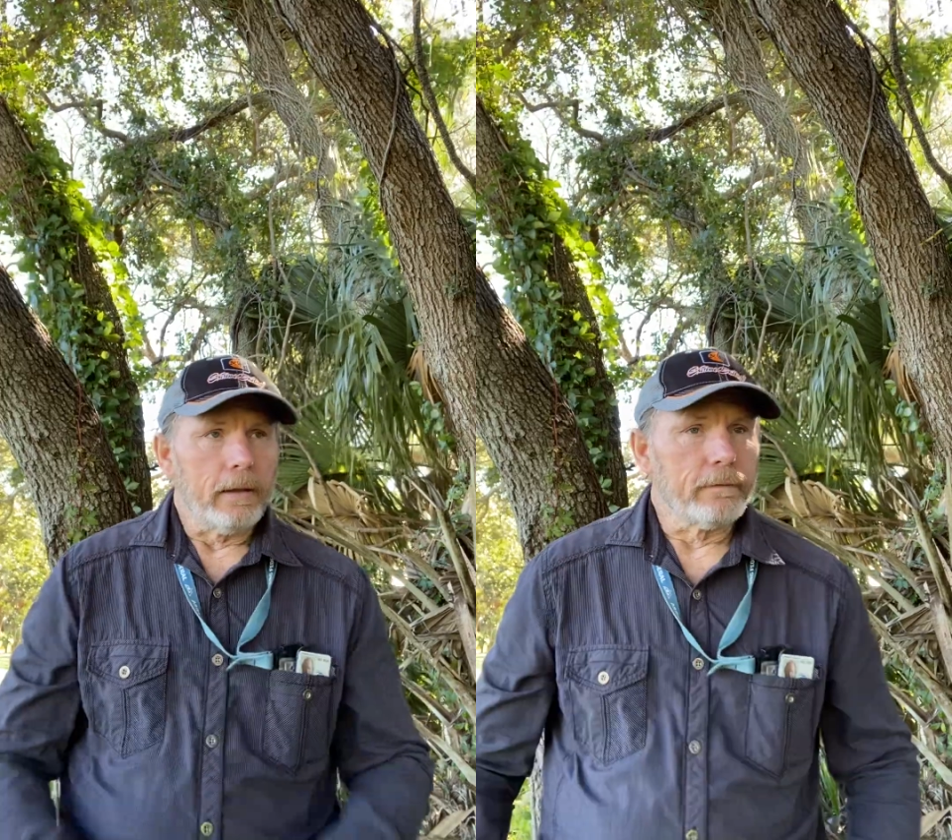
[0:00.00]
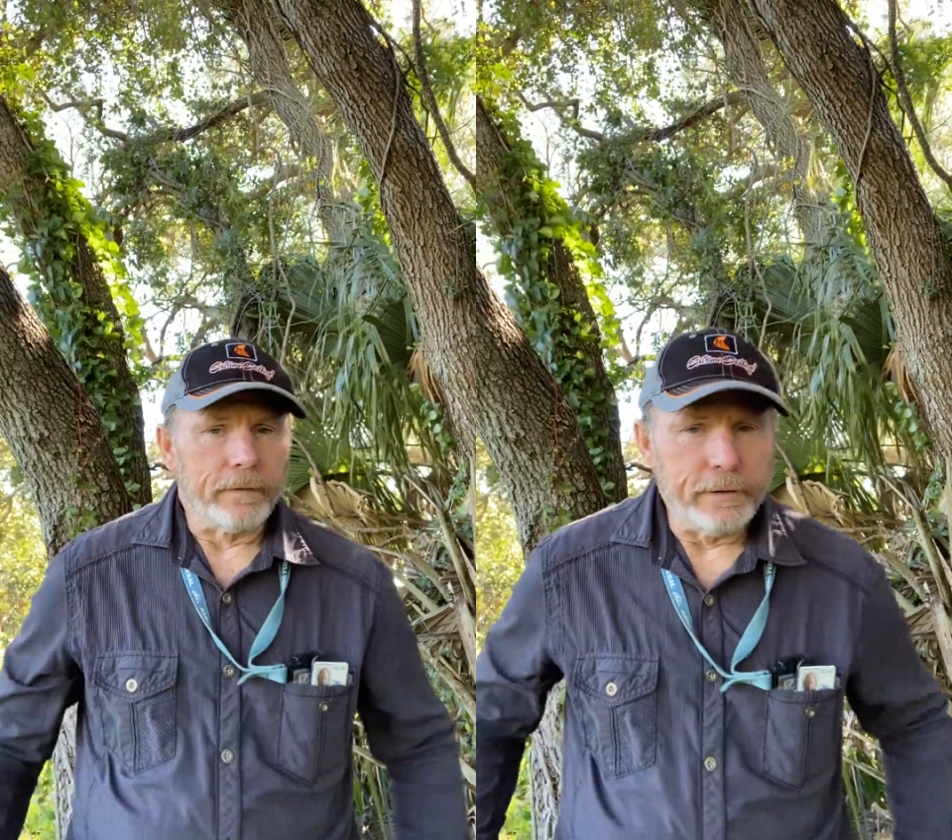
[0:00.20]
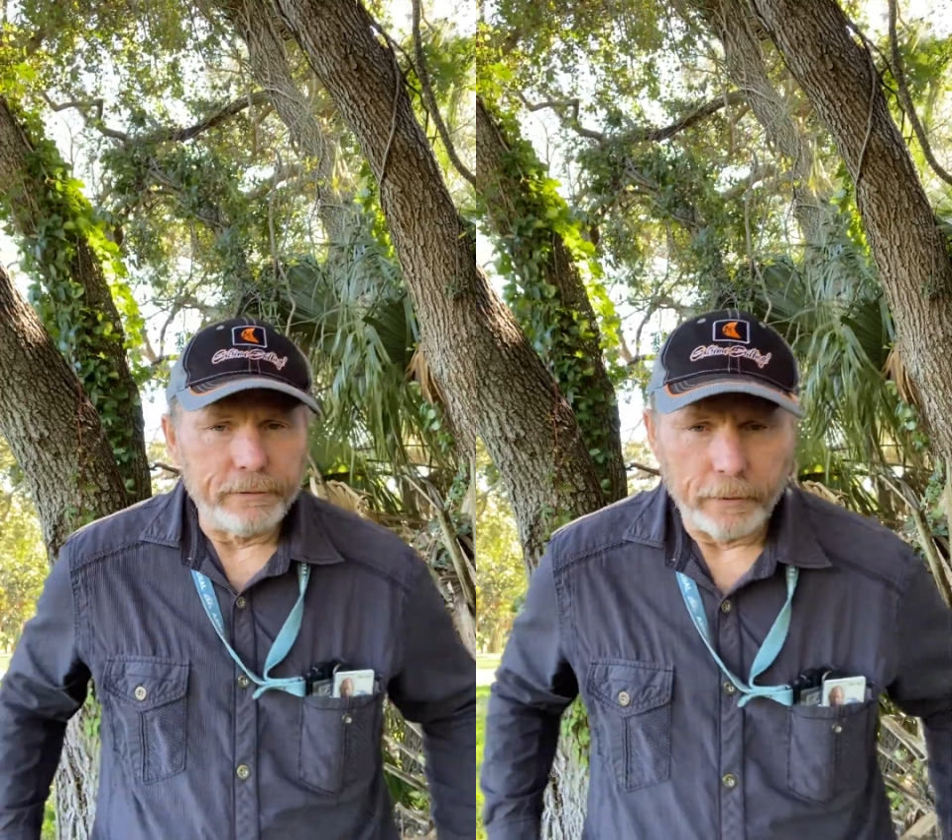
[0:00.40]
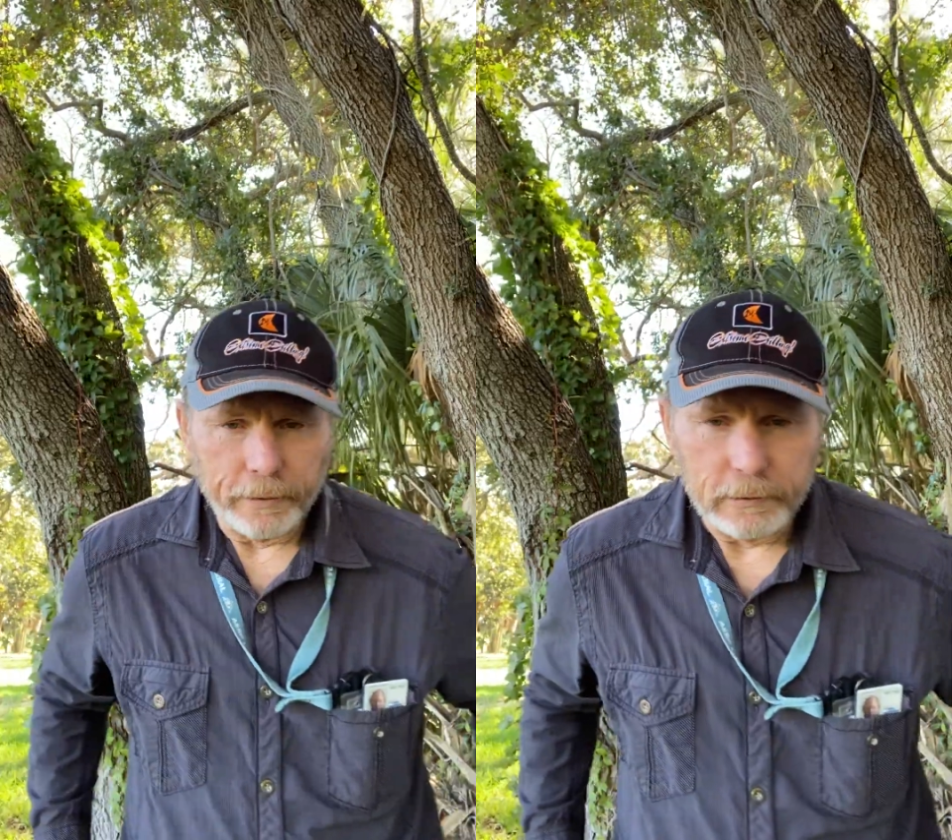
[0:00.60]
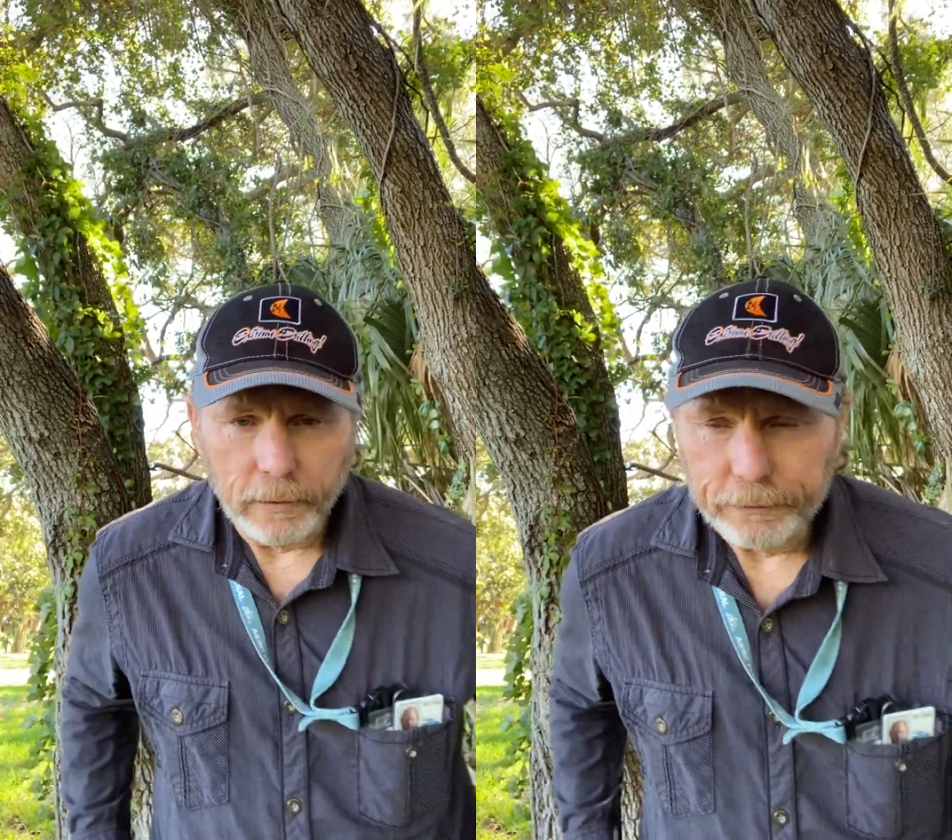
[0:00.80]
I need to
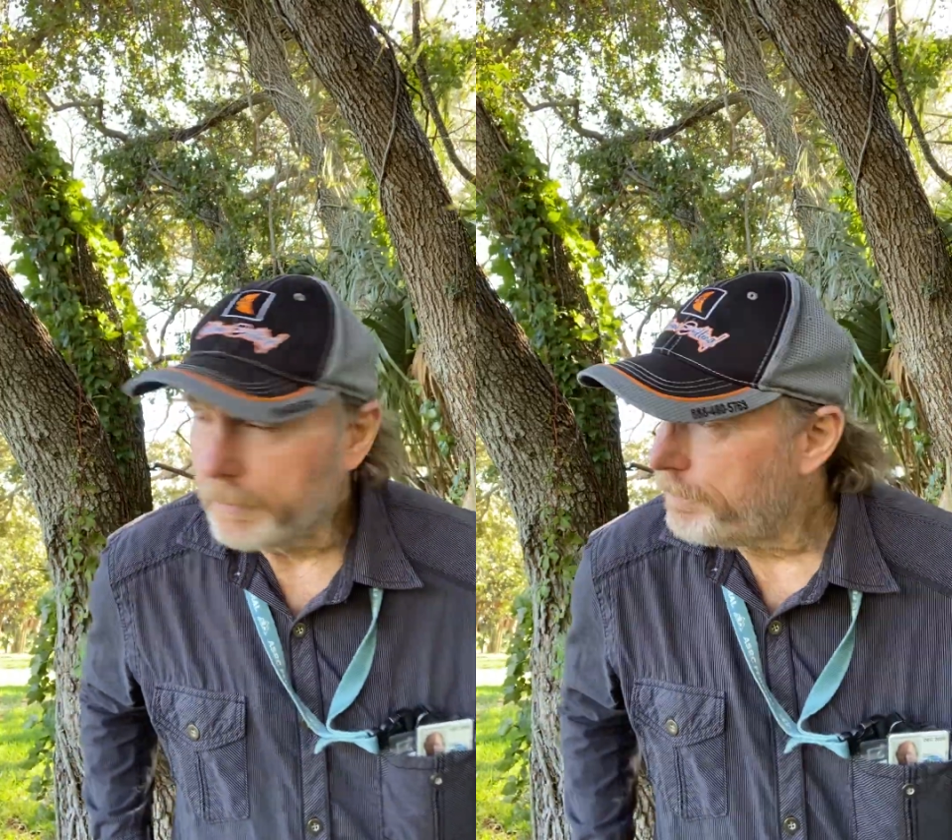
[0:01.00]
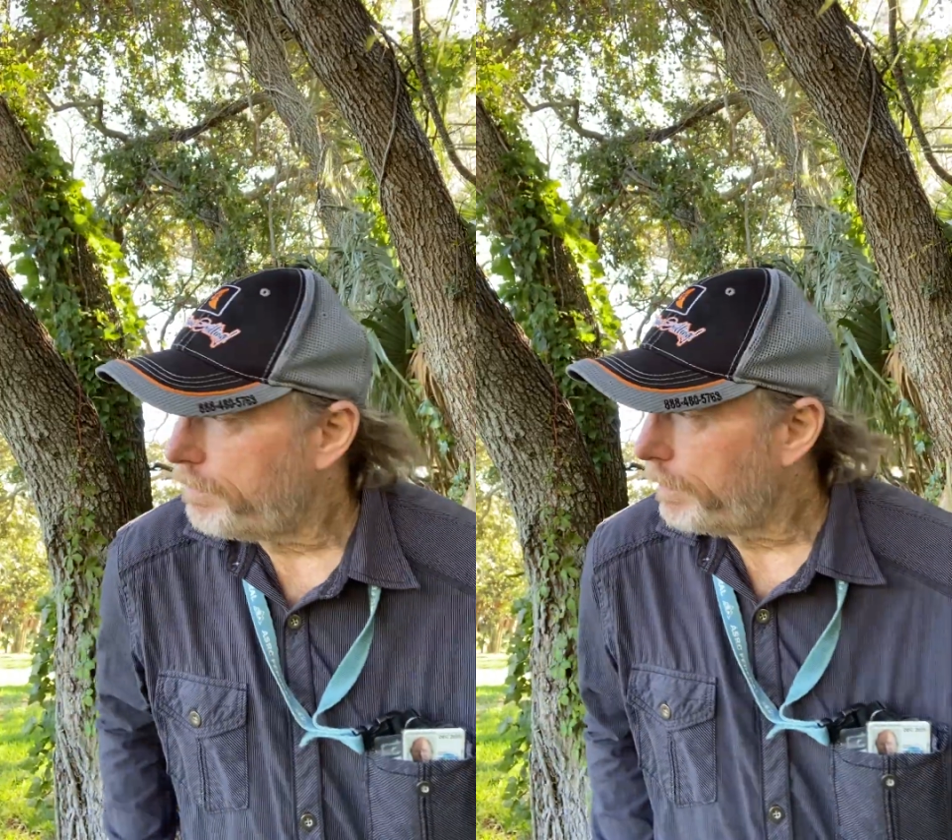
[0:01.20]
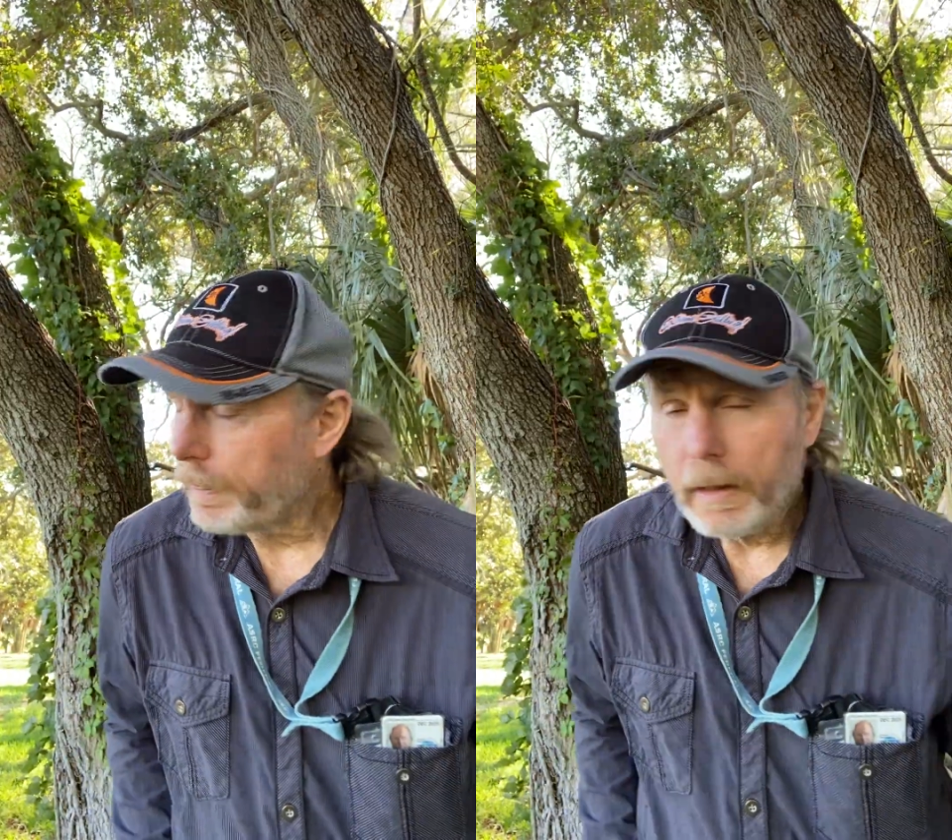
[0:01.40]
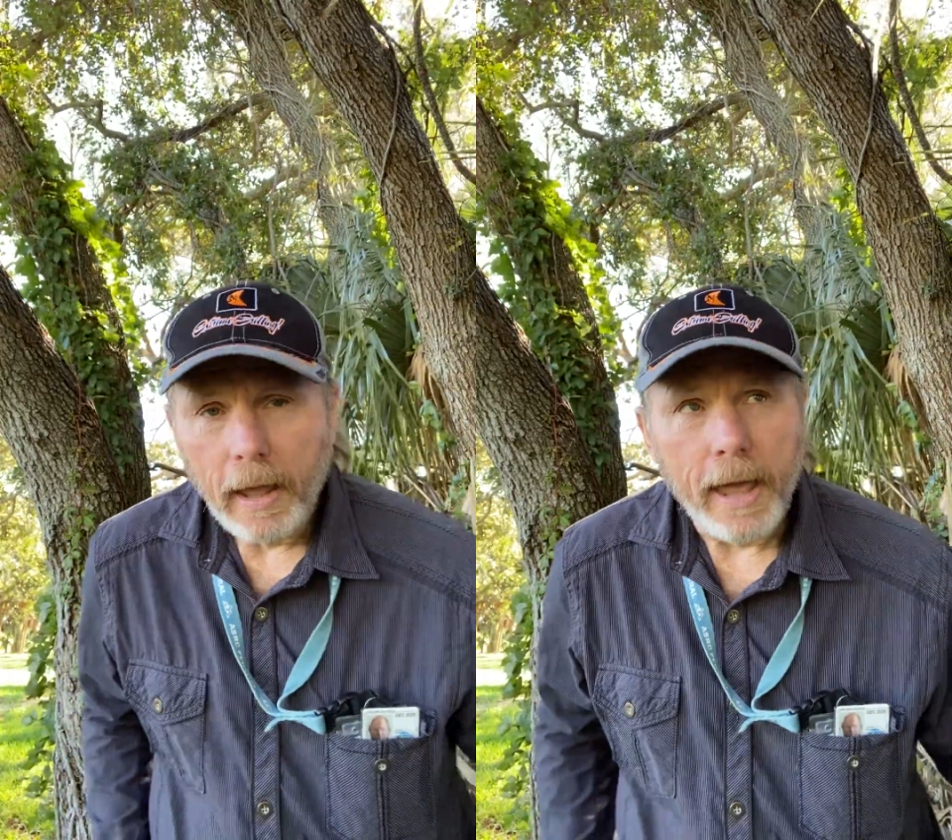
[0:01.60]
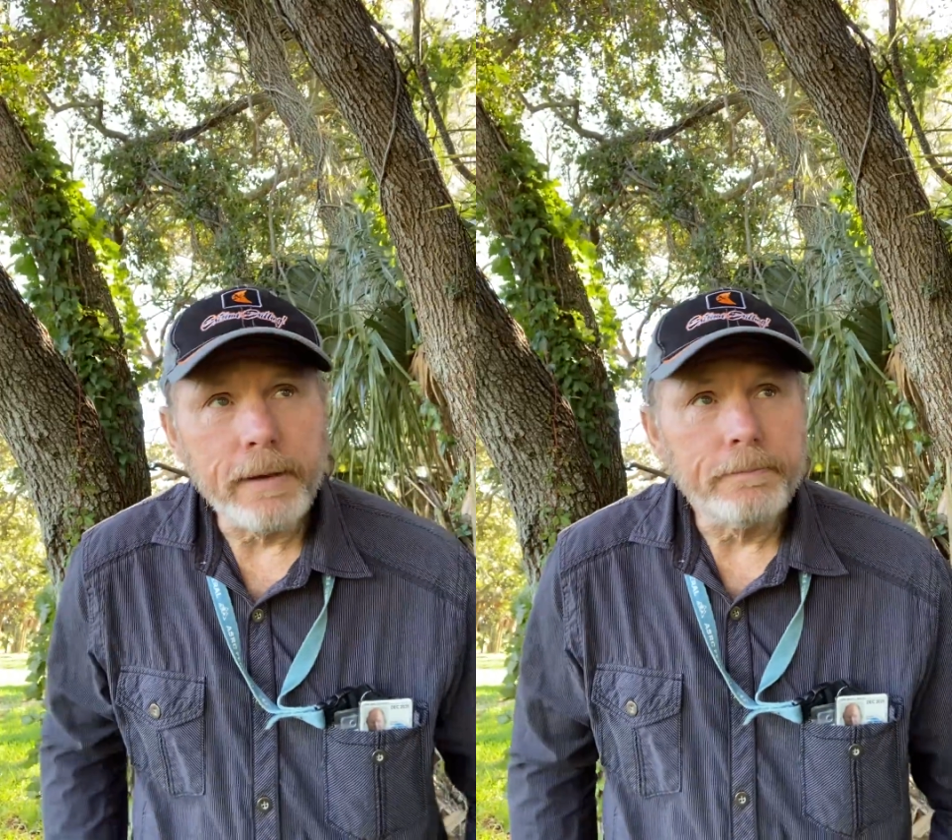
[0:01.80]
get closer.
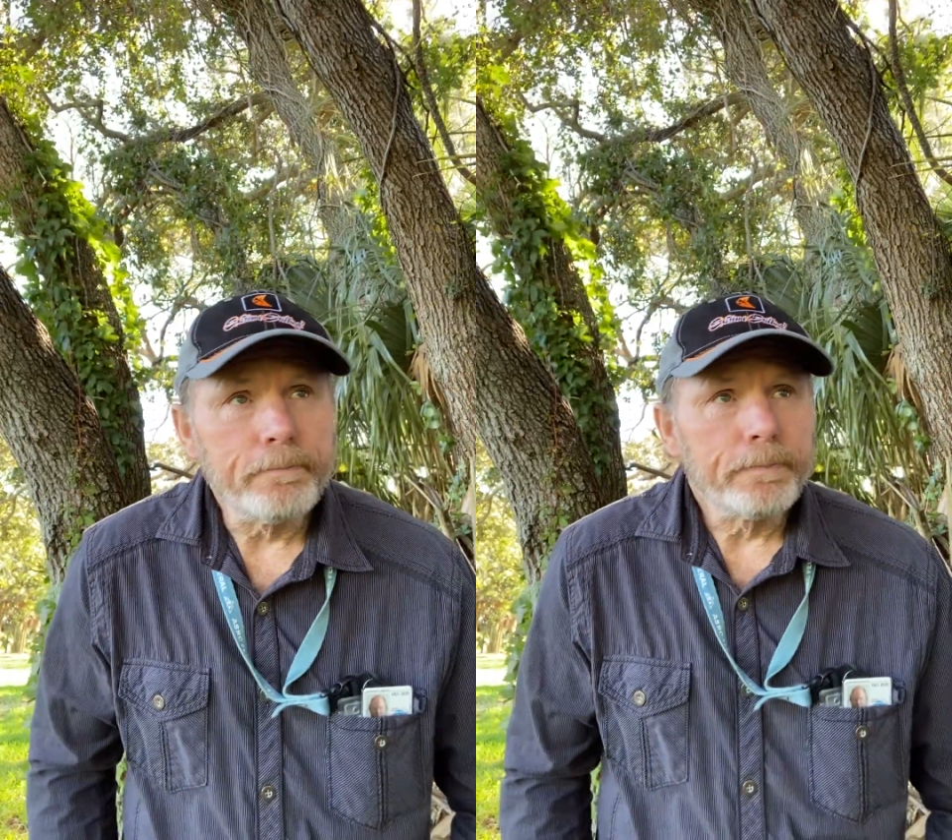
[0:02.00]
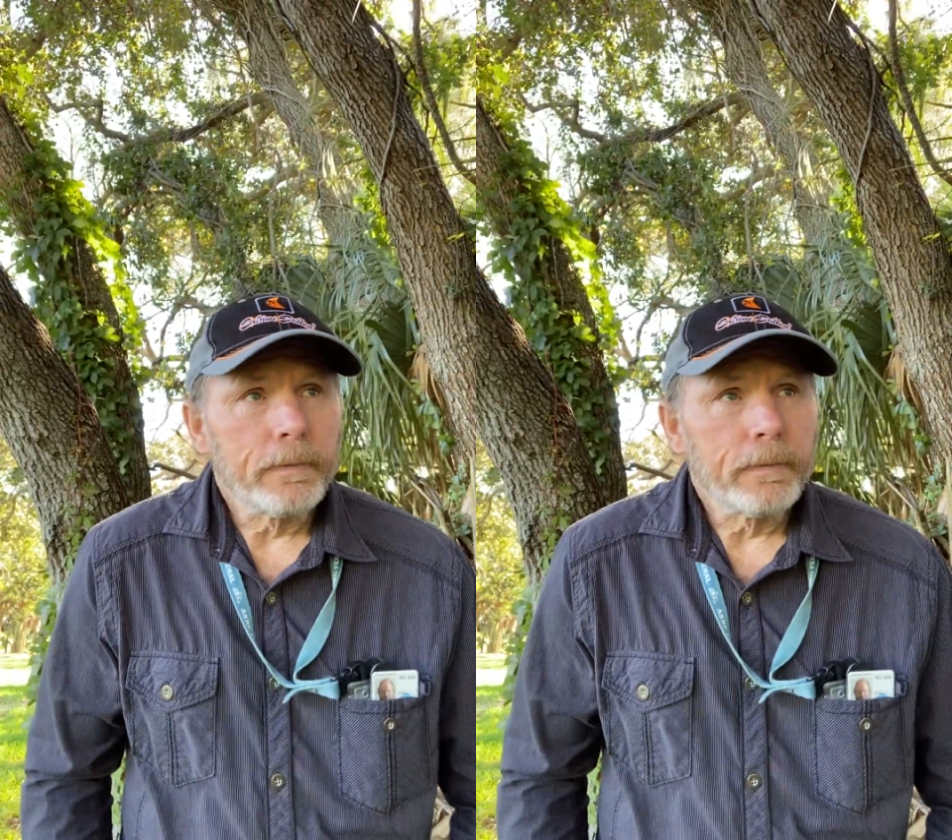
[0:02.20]
And